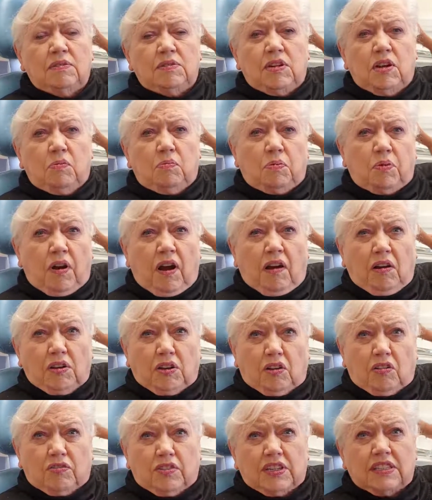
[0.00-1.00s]
so proud
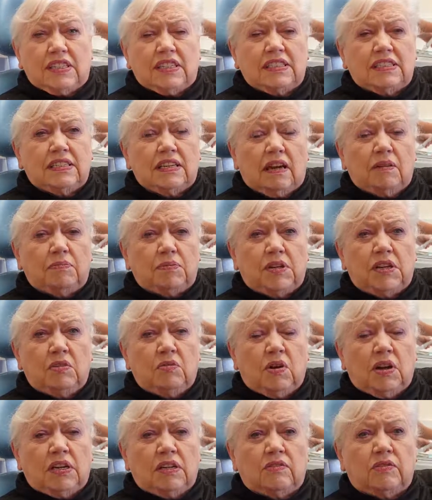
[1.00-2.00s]
of it, it's absolutely
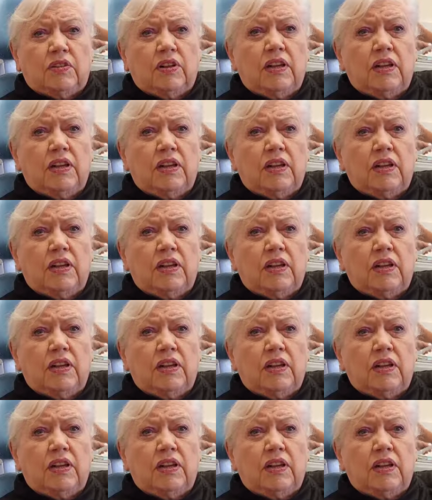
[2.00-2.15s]
wonderful.